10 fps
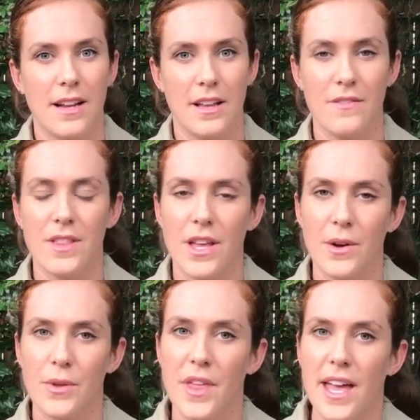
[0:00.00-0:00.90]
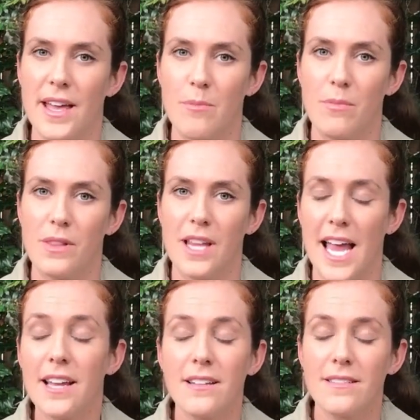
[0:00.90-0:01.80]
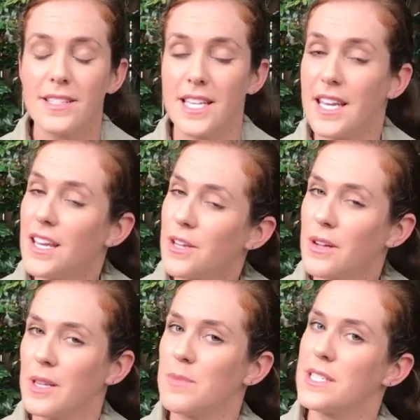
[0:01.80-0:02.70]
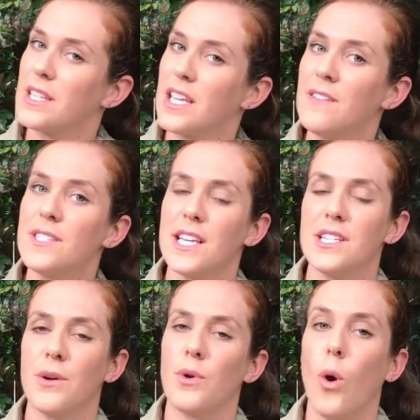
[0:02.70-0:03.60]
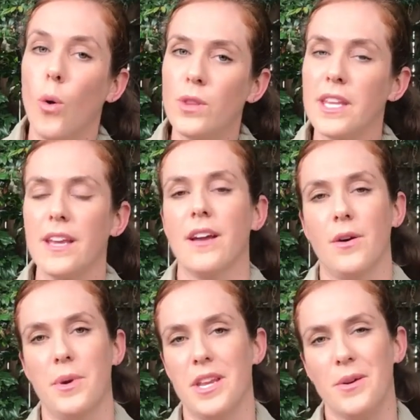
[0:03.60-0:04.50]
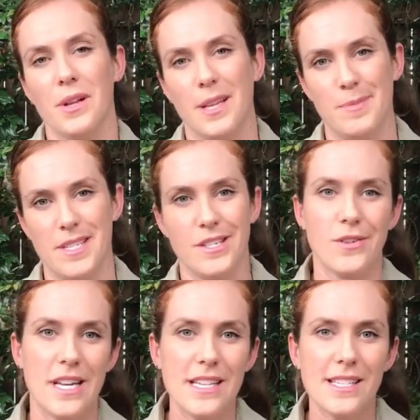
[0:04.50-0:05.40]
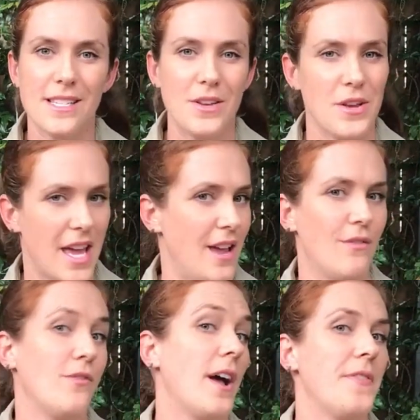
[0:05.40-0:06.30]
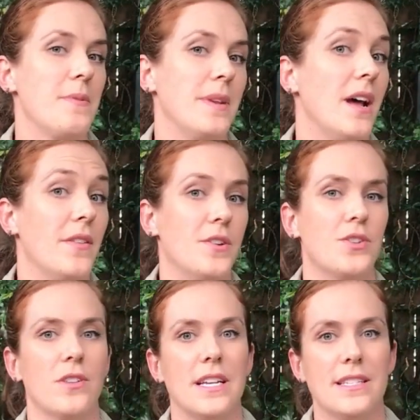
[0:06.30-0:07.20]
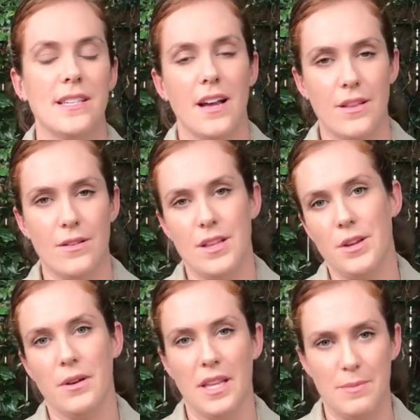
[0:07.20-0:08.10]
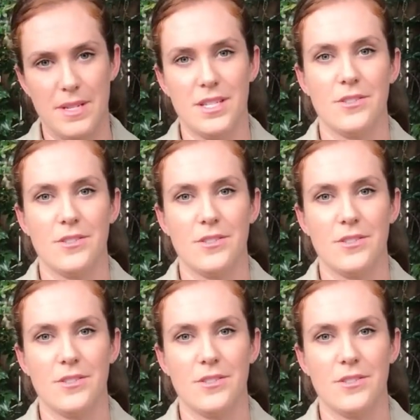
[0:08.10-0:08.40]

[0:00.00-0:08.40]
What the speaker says: Now, even though they like to eat eucalyptus leaves, they don't only go in eucalyptus trees, so you can find them in other trees other than eucalyptus